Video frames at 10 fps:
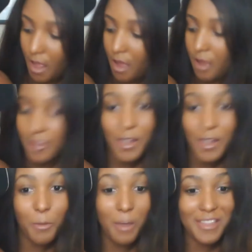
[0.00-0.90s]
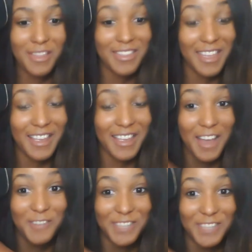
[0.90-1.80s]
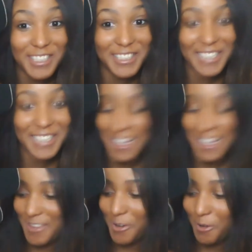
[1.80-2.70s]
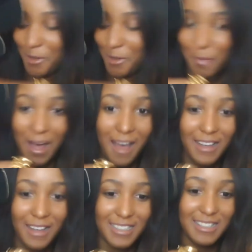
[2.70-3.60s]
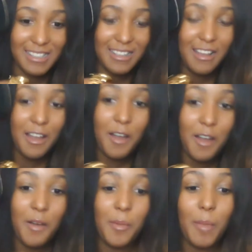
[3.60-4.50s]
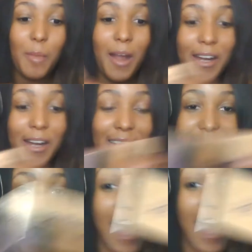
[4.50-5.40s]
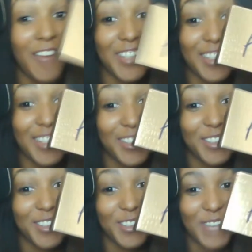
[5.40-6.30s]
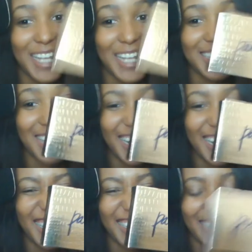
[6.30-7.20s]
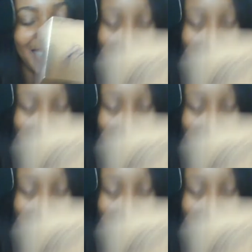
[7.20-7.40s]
The one thing I wanted out of the whole box, Park Avenue by Tarte.